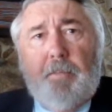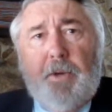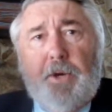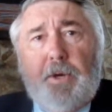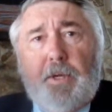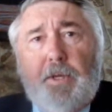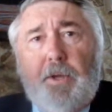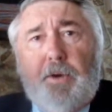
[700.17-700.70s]

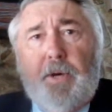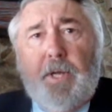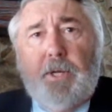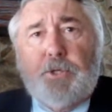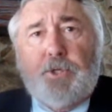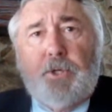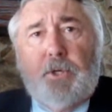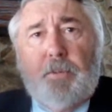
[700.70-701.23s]
American
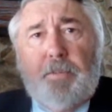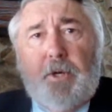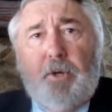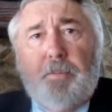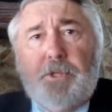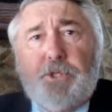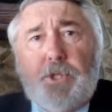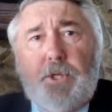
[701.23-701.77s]
international
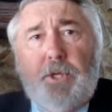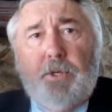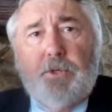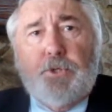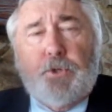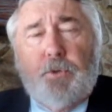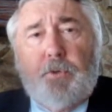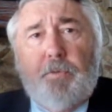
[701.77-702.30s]
diplomacy
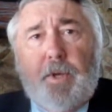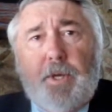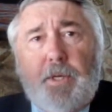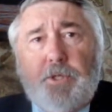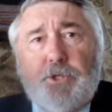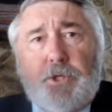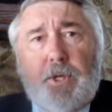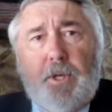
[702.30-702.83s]
is, to a great
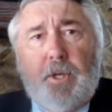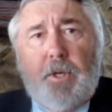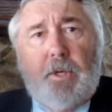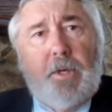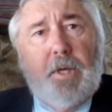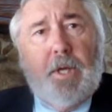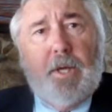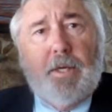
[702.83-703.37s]
extent,
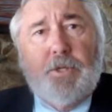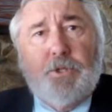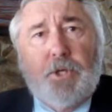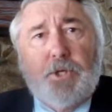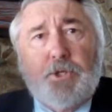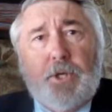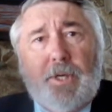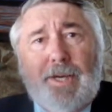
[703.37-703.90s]

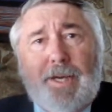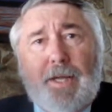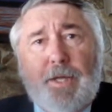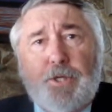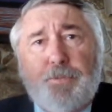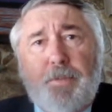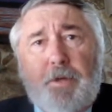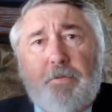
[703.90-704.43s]
non-existent and
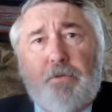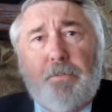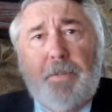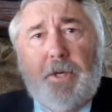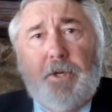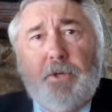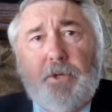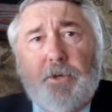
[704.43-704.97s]
has been for
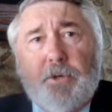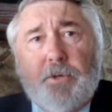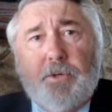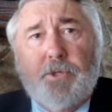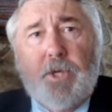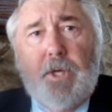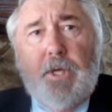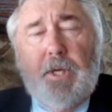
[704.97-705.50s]
many
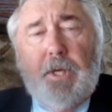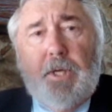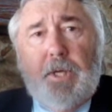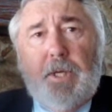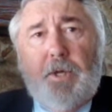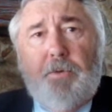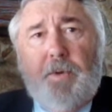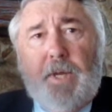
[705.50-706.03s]
years.
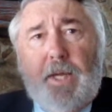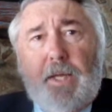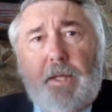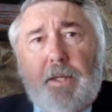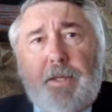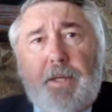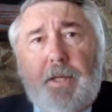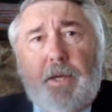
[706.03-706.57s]
In
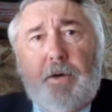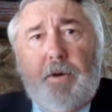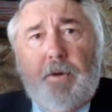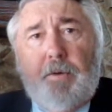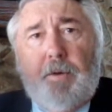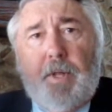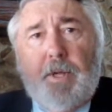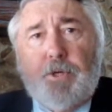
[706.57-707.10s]
reality, our
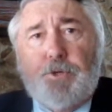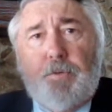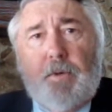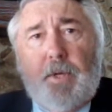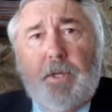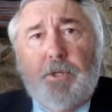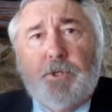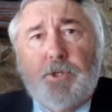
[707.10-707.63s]
international
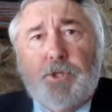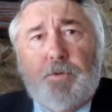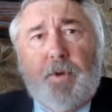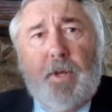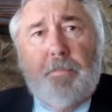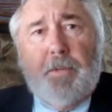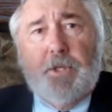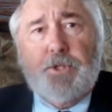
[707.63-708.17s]
relations
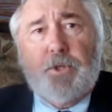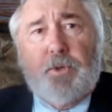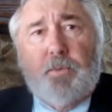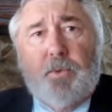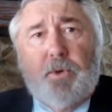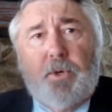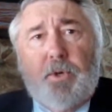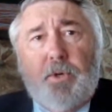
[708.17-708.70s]
around much of the
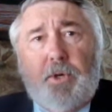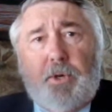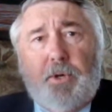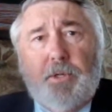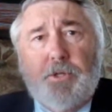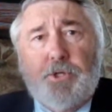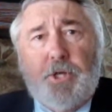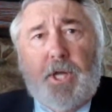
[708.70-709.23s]
world are
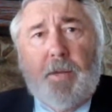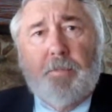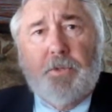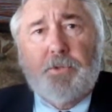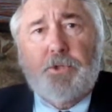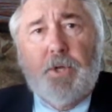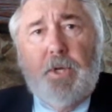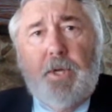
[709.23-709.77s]
in
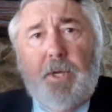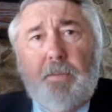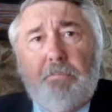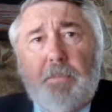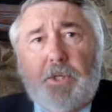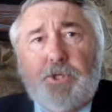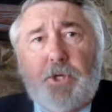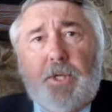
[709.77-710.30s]
shambles,
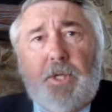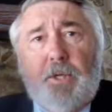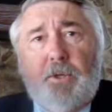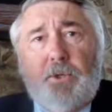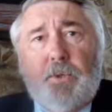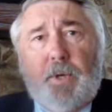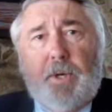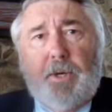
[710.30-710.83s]
much
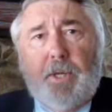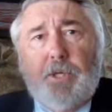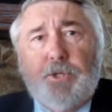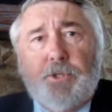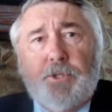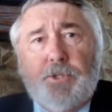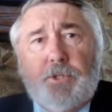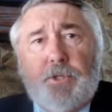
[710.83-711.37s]
akin to our
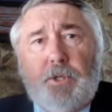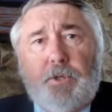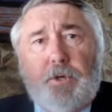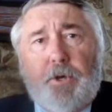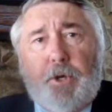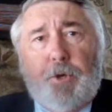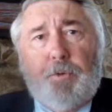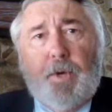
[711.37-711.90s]
nation's
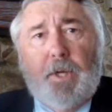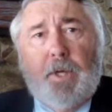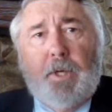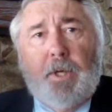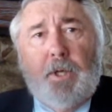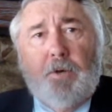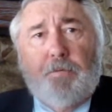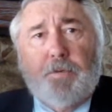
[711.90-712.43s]

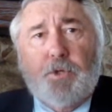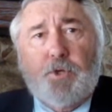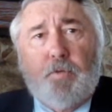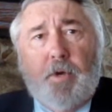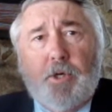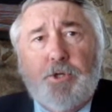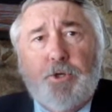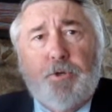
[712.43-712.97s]
deteriorating
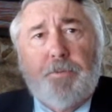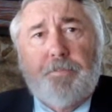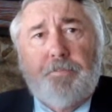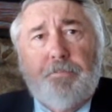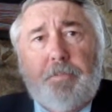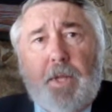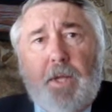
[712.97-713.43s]
infrastructure.